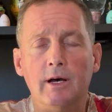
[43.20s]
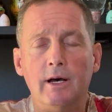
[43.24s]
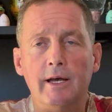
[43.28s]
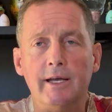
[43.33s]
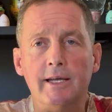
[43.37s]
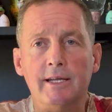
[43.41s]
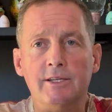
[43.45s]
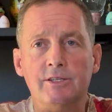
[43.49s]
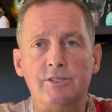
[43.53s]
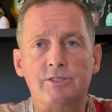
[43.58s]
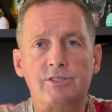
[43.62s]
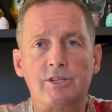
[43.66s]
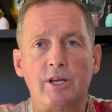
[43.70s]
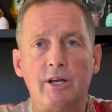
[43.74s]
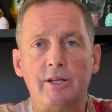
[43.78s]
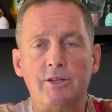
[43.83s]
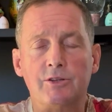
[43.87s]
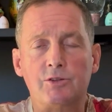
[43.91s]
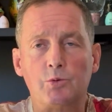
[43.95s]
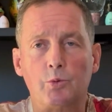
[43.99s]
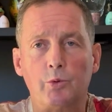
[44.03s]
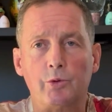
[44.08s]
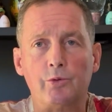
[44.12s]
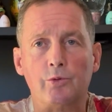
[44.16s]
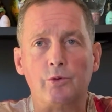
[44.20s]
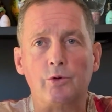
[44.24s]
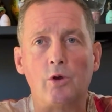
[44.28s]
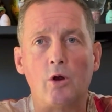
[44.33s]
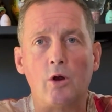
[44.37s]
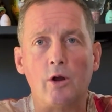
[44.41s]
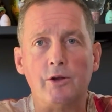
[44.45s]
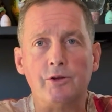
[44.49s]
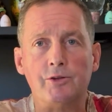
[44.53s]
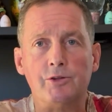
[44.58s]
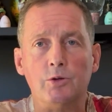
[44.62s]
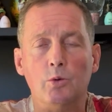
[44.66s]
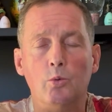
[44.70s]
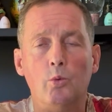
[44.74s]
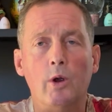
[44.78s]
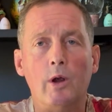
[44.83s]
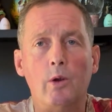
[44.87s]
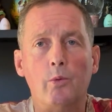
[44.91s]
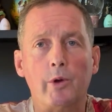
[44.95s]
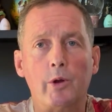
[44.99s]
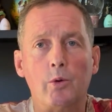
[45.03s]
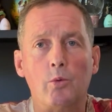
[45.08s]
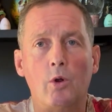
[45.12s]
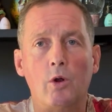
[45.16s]
insights with regard to where
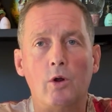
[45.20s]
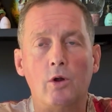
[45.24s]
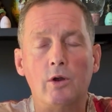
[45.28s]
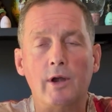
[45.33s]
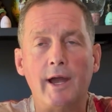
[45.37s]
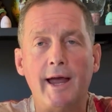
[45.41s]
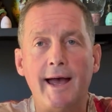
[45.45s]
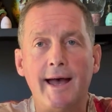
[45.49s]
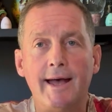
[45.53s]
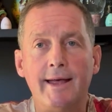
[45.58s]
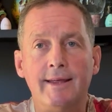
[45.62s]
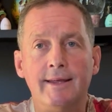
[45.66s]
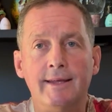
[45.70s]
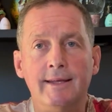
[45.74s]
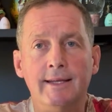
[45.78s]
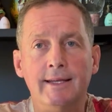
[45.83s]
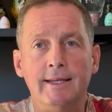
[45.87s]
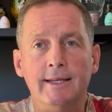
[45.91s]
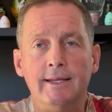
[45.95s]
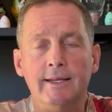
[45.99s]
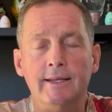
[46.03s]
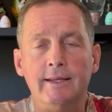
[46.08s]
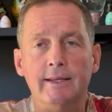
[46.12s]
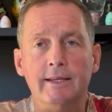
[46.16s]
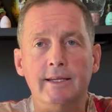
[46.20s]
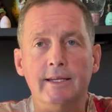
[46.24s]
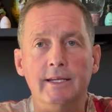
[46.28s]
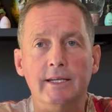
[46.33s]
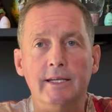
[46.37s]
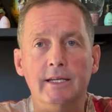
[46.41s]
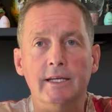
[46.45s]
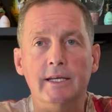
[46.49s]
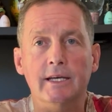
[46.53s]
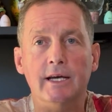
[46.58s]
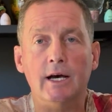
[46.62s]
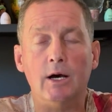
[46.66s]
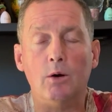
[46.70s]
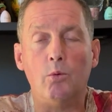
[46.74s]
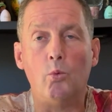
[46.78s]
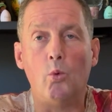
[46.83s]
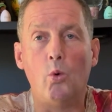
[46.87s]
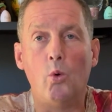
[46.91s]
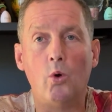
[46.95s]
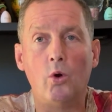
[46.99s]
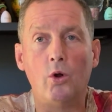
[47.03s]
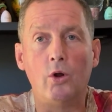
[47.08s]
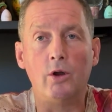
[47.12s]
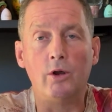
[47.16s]
we were at the
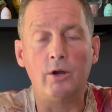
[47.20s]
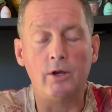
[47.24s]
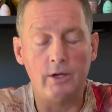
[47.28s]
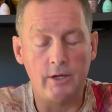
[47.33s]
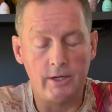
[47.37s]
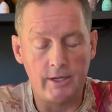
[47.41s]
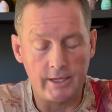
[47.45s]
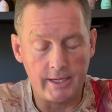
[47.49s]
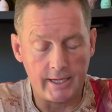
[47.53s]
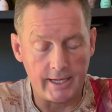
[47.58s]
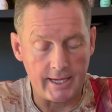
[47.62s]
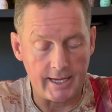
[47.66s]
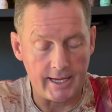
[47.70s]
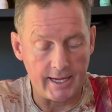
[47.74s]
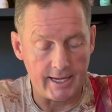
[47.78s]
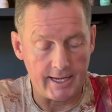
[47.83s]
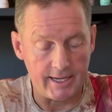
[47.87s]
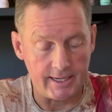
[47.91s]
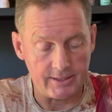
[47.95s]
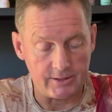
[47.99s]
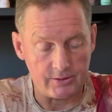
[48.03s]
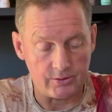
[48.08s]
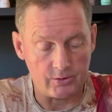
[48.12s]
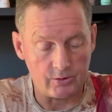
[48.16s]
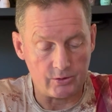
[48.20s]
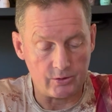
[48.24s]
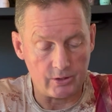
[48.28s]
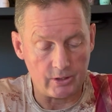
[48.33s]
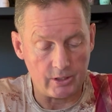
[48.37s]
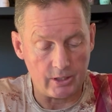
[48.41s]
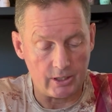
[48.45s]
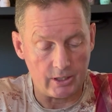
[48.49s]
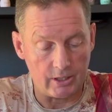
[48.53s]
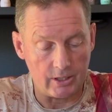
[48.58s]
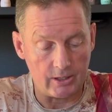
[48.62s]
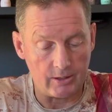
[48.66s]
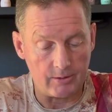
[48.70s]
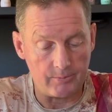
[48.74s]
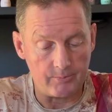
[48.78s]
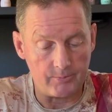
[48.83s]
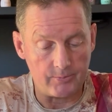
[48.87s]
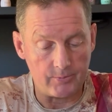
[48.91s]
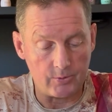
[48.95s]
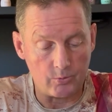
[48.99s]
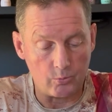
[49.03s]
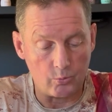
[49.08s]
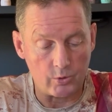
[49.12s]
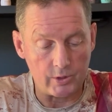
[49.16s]
war, and
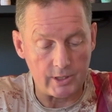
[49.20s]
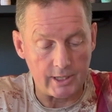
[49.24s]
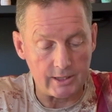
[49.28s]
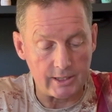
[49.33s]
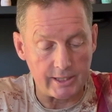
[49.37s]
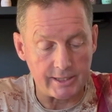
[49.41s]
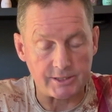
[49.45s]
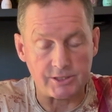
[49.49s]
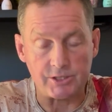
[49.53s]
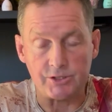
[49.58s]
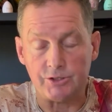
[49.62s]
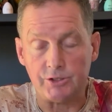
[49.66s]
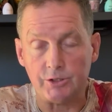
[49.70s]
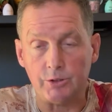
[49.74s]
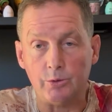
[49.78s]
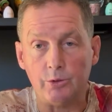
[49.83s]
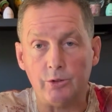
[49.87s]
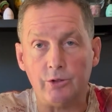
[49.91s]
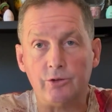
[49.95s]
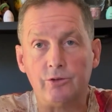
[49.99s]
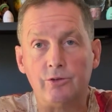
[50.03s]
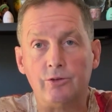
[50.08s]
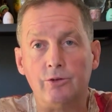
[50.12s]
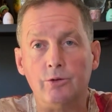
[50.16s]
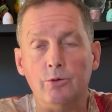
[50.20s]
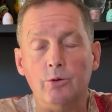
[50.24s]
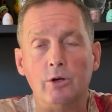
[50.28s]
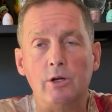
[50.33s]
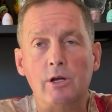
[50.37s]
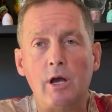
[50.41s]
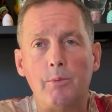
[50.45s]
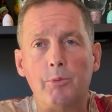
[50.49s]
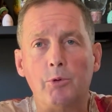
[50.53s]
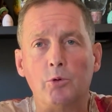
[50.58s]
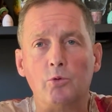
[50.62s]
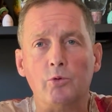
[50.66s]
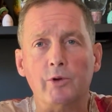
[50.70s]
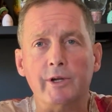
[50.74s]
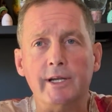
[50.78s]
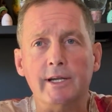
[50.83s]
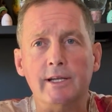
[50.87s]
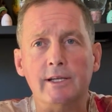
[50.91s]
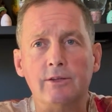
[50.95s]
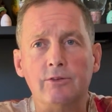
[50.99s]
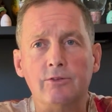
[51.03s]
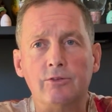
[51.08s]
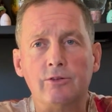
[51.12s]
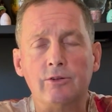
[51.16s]
what I'd like to do is do a couple
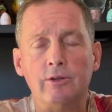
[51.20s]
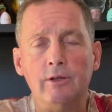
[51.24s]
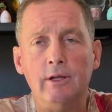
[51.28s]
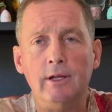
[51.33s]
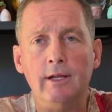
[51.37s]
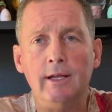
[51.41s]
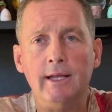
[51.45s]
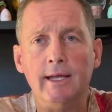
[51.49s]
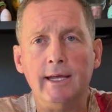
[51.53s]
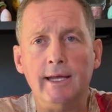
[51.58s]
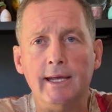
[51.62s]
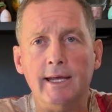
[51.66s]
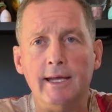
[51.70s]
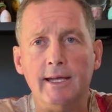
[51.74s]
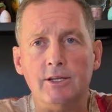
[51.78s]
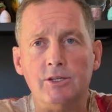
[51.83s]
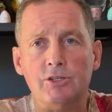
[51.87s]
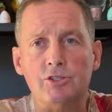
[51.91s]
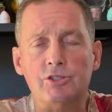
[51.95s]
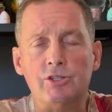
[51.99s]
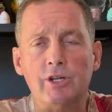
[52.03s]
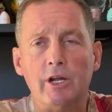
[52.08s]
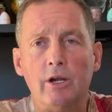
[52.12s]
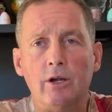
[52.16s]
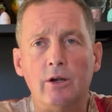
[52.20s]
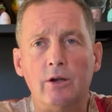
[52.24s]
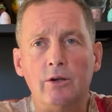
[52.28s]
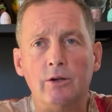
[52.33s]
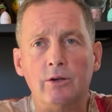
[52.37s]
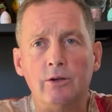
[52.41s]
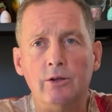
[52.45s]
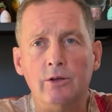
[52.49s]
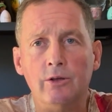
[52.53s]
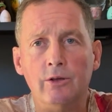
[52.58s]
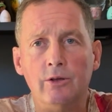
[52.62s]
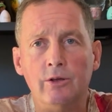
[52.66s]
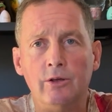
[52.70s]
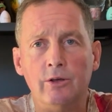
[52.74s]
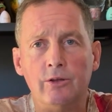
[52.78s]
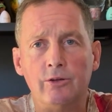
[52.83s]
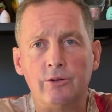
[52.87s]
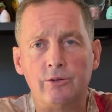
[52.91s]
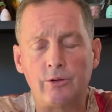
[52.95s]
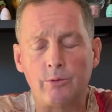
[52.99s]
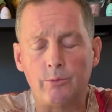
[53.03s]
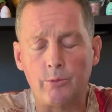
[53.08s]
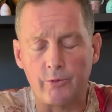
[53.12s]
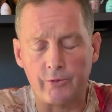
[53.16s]
readings and share
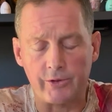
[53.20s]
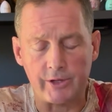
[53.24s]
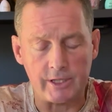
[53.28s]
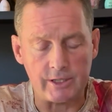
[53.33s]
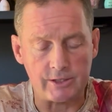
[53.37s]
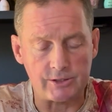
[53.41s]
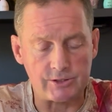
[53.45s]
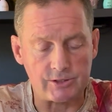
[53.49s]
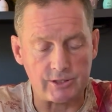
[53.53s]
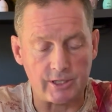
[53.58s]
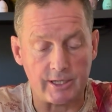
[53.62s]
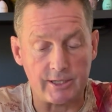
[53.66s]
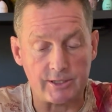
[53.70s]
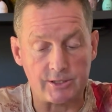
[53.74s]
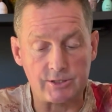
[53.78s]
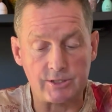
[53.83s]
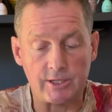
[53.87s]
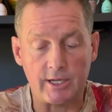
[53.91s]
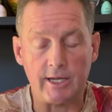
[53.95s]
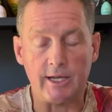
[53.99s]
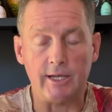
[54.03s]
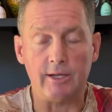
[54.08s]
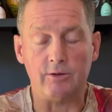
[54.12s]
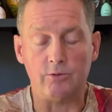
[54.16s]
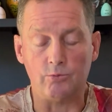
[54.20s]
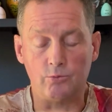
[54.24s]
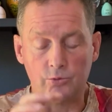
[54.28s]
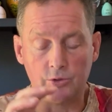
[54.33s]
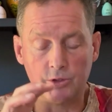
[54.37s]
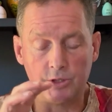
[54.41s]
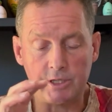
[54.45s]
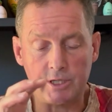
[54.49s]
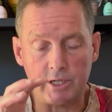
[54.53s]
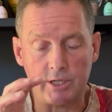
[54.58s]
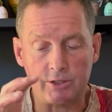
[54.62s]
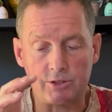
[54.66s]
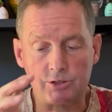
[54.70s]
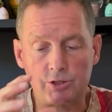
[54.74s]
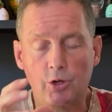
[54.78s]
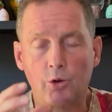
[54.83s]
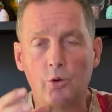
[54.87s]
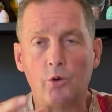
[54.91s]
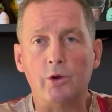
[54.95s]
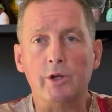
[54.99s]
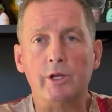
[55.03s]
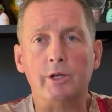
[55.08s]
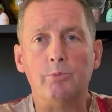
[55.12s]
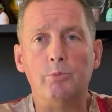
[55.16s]
some of the insights at really a
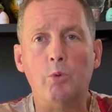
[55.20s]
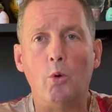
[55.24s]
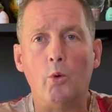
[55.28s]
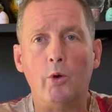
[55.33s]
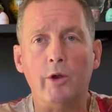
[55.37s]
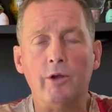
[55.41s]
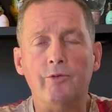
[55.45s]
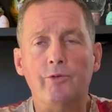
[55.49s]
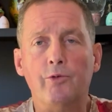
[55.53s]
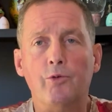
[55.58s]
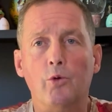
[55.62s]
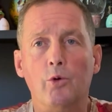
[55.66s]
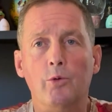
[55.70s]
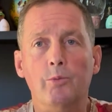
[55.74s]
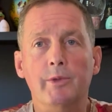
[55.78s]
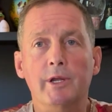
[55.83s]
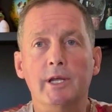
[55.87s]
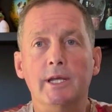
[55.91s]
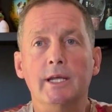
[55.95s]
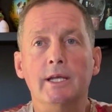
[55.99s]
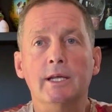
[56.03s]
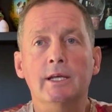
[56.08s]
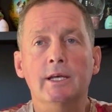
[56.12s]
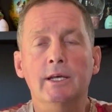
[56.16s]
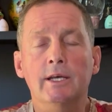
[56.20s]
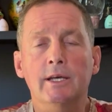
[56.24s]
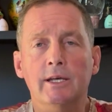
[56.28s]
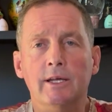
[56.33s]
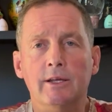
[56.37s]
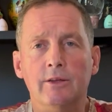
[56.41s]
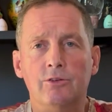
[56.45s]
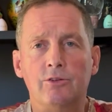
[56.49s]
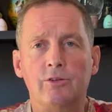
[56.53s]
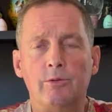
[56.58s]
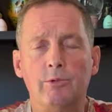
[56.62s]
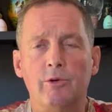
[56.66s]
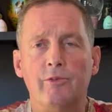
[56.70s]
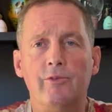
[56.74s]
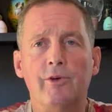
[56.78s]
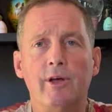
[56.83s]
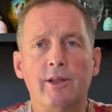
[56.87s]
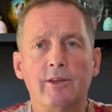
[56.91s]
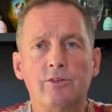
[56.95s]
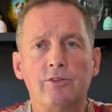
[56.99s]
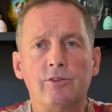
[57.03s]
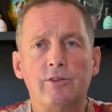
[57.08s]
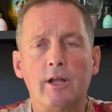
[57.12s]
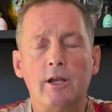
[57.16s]
turning point for me and some
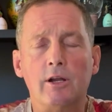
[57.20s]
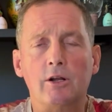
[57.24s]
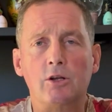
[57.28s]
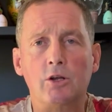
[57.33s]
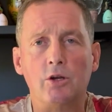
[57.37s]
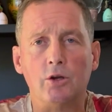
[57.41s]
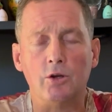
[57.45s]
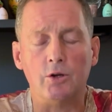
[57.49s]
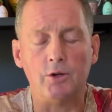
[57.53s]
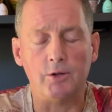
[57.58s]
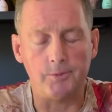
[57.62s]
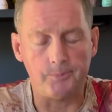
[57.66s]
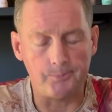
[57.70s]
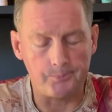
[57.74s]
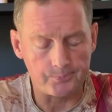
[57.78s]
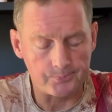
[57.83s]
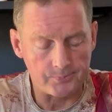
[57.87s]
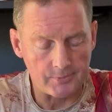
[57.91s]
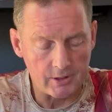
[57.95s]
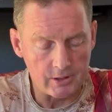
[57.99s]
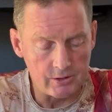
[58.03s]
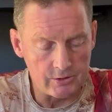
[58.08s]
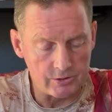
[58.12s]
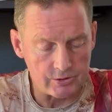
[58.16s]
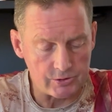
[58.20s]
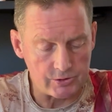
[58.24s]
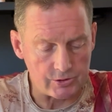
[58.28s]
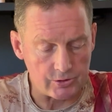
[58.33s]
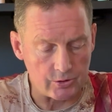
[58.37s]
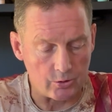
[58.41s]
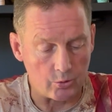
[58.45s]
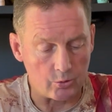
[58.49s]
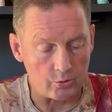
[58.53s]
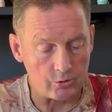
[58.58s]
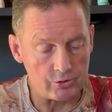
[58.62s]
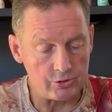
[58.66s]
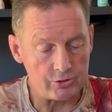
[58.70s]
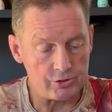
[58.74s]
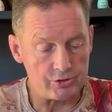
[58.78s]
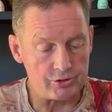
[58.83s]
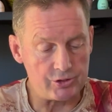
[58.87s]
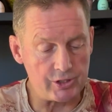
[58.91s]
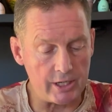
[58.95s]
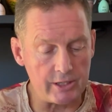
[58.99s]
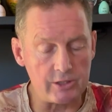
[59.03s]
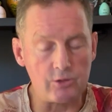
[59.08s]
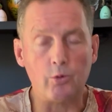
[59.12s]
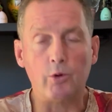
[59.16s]
events that occurred. So
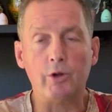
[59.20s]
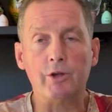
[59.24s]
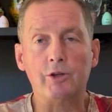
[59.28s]
January